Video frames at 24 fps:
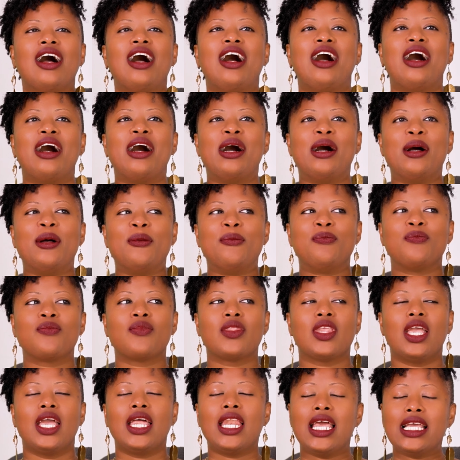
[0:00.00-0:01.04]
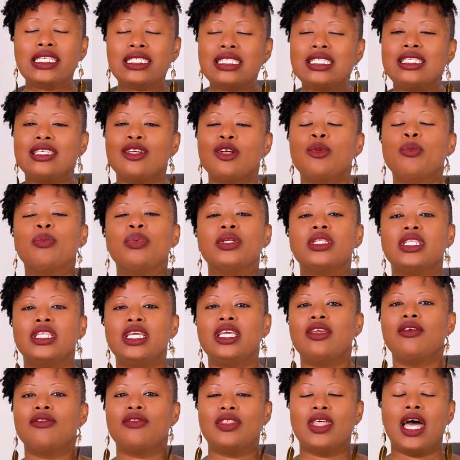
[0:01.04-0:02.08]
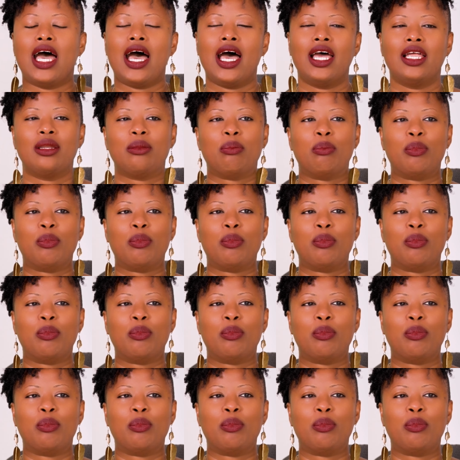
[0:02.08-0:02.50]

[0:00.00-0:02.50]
And I still believe that,